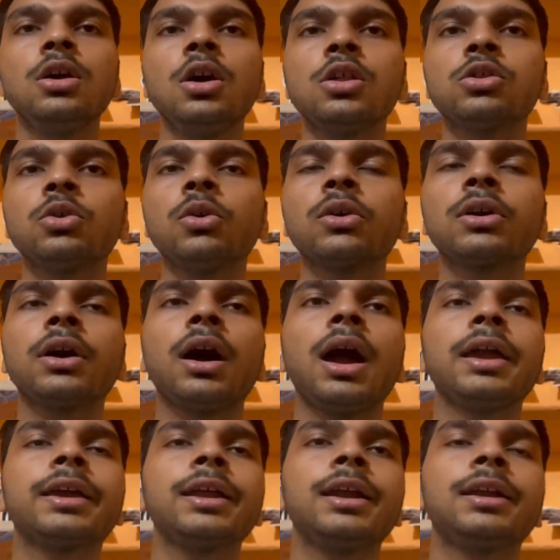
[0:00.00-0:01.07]
So I
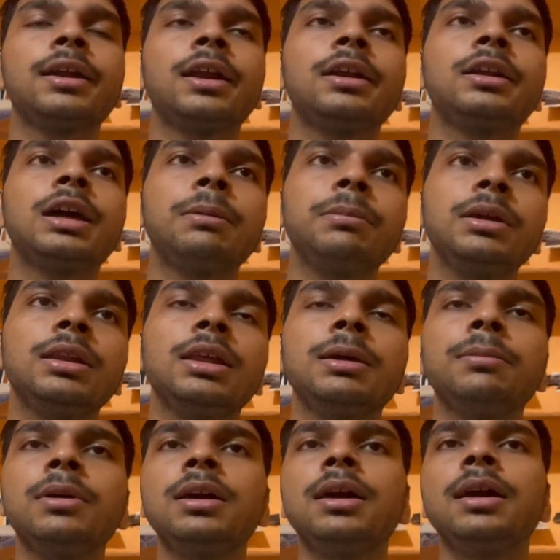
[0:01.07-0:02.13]
created a dummy
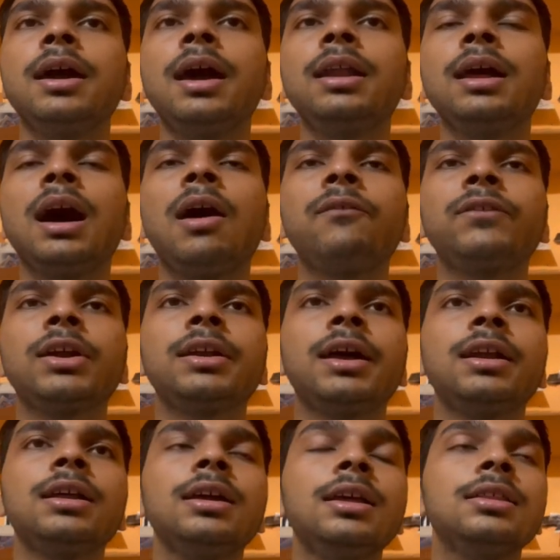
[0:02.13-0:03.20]
name and after
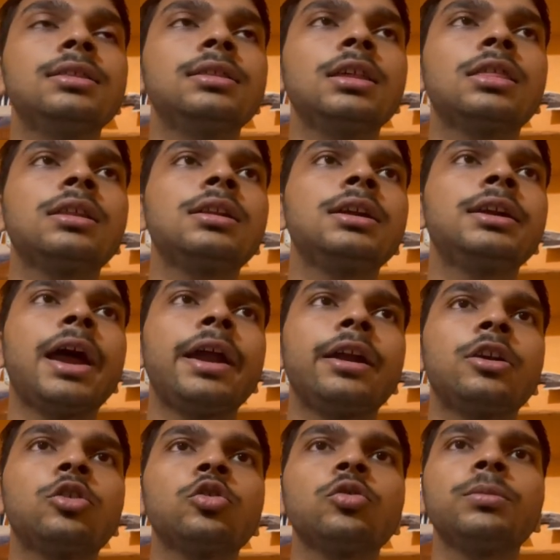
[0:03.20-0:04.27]
that this
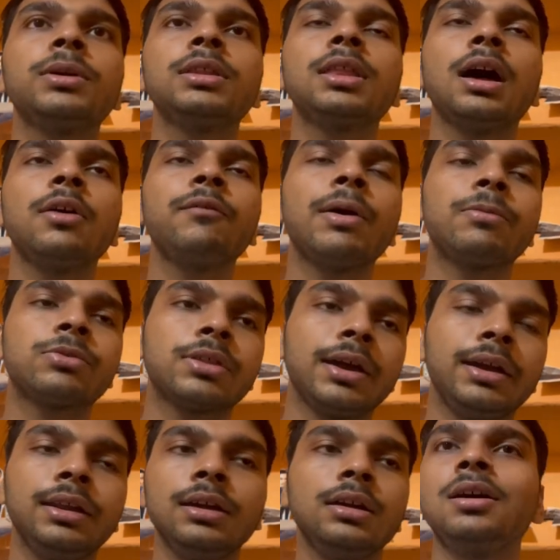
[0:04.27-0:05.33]
redirected to me the
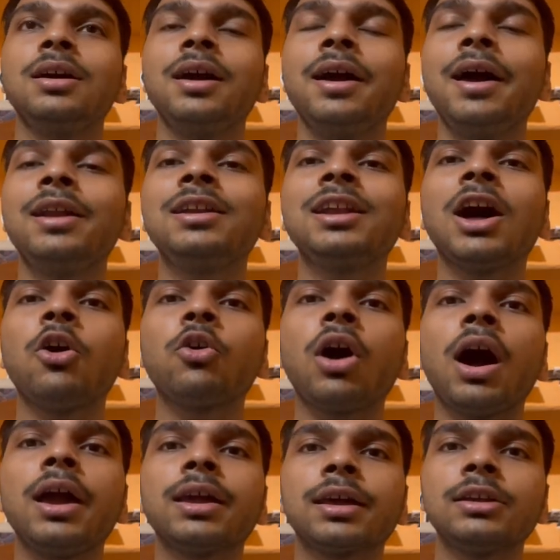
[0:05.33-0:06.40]
website and now
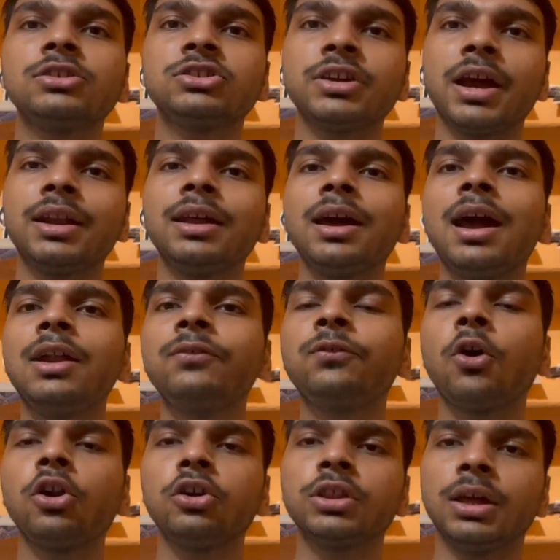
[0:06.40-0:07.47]
I can chat and
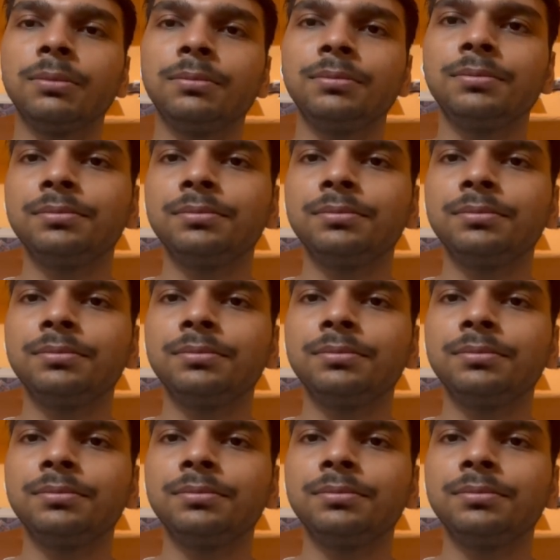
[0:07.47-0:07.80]
follow them.